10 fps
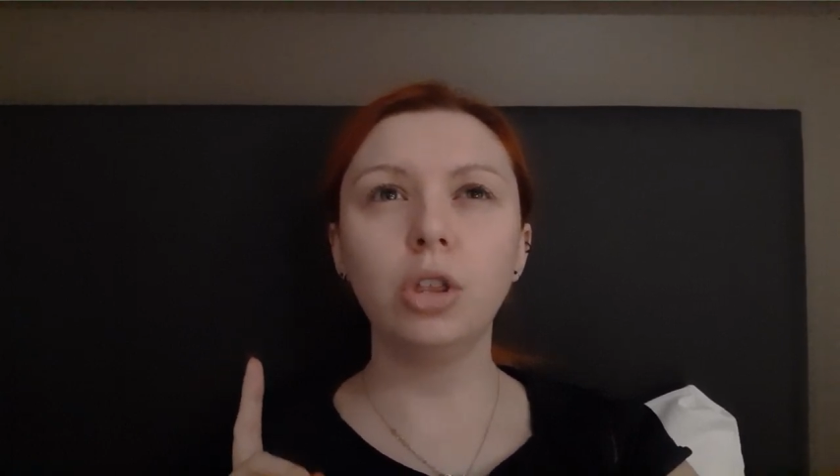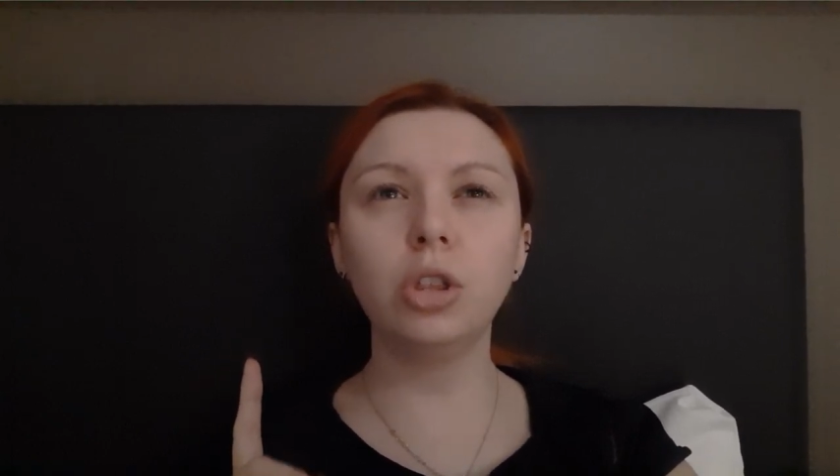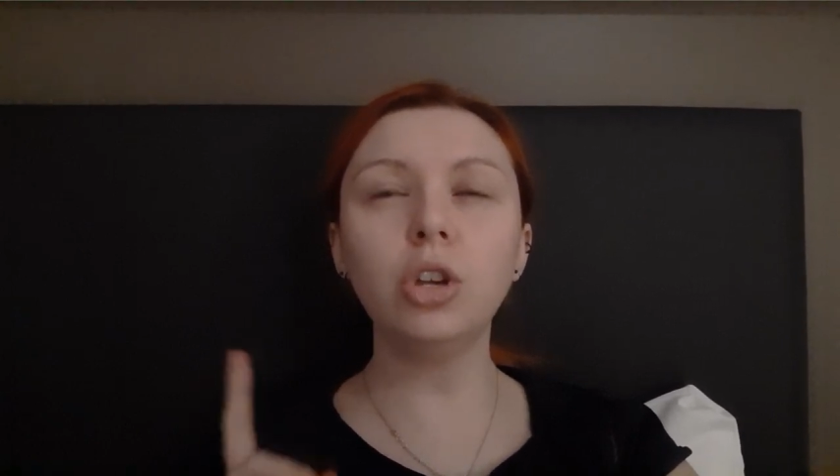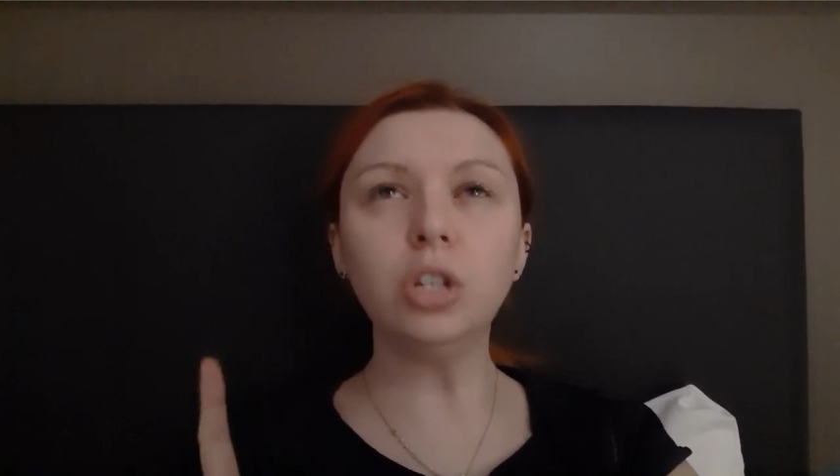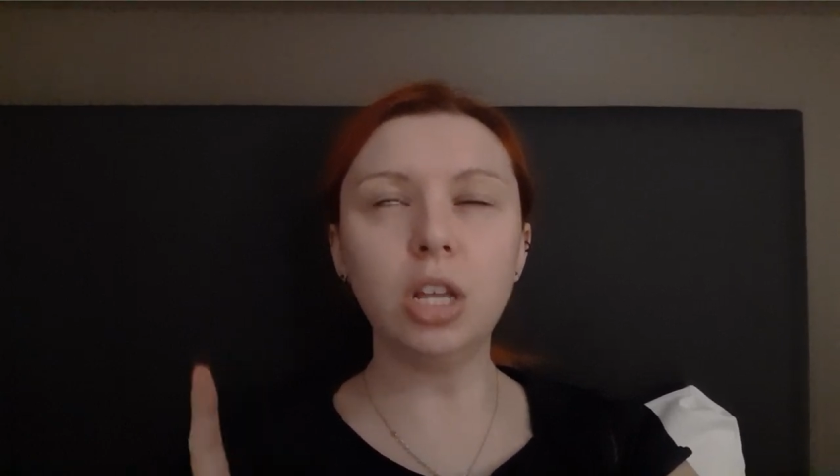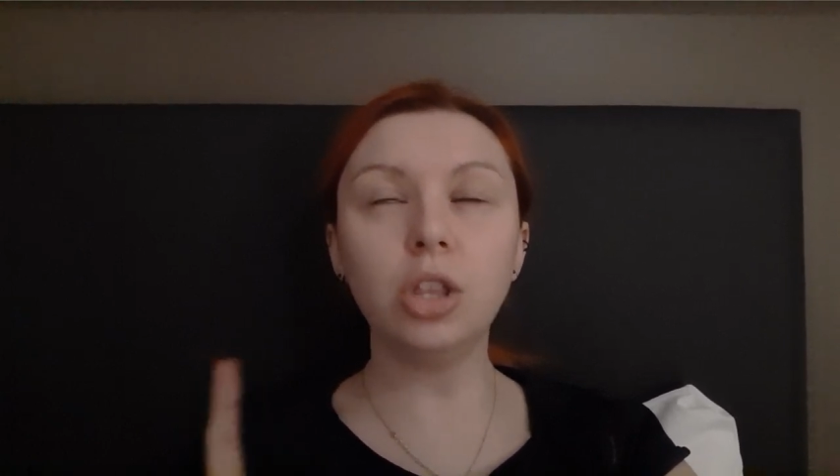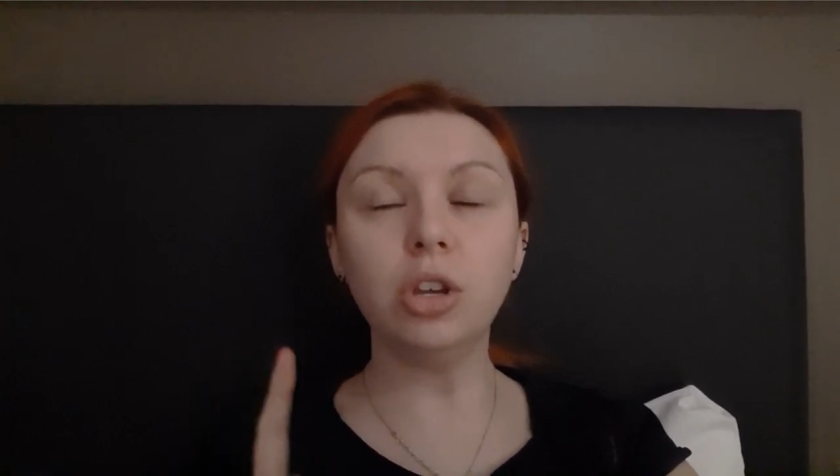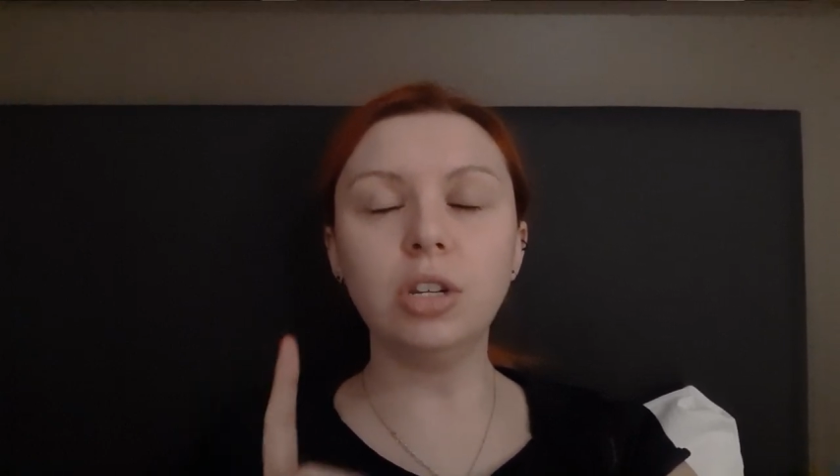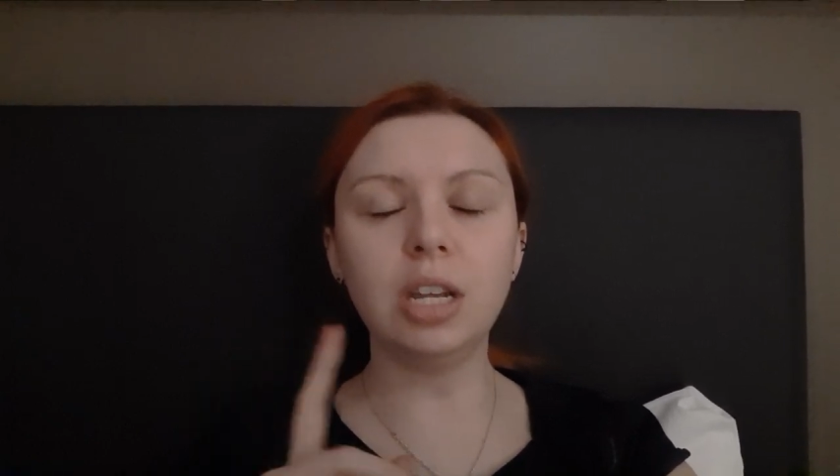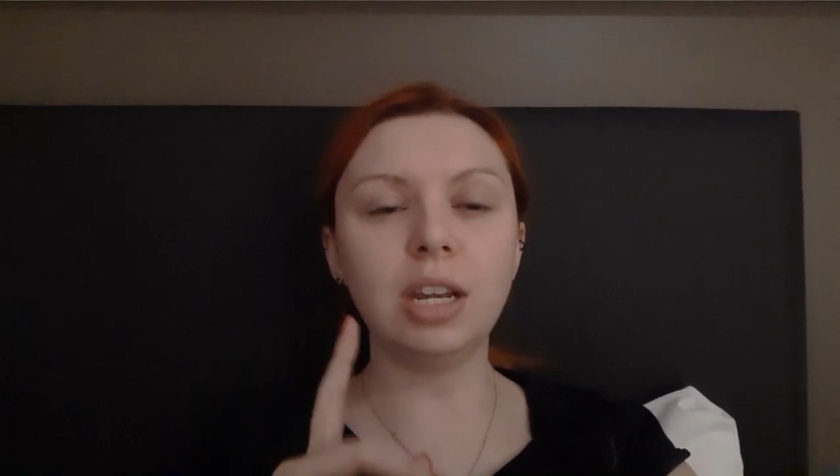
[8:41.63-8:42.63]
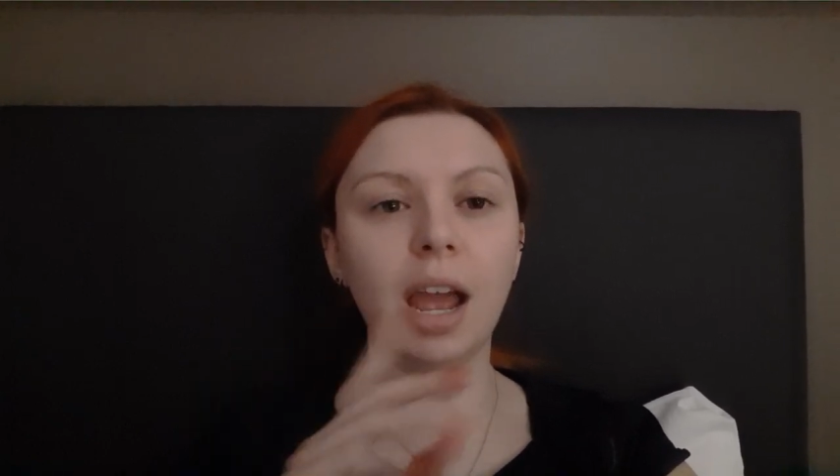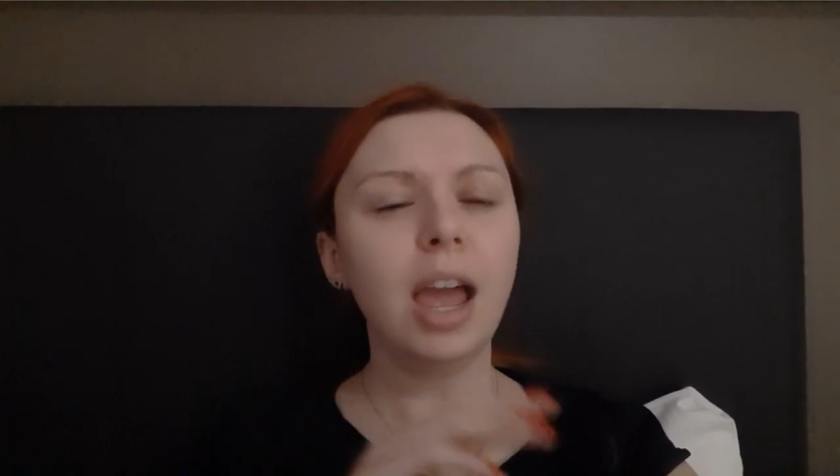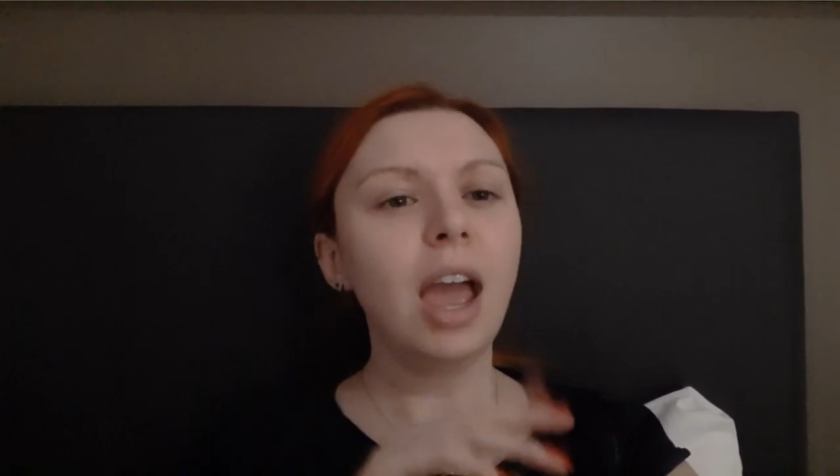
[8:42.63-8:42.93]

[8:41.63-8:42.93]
13:13, yeah.